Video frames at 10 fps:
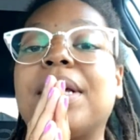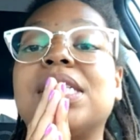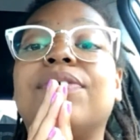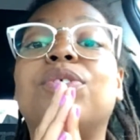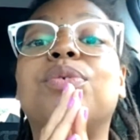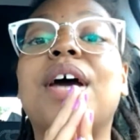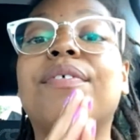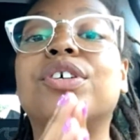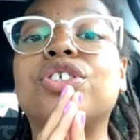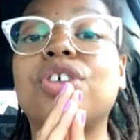Because if you
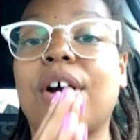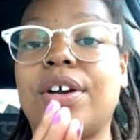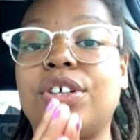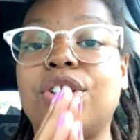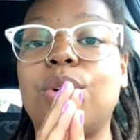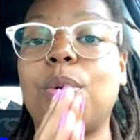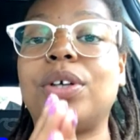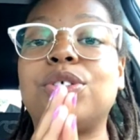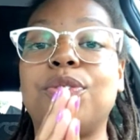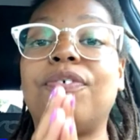never start, you're
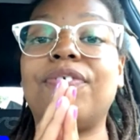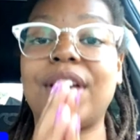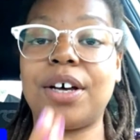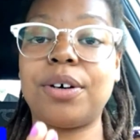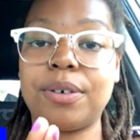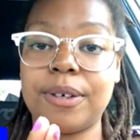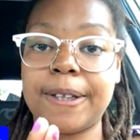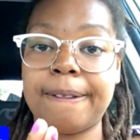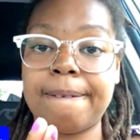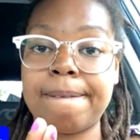going to fail.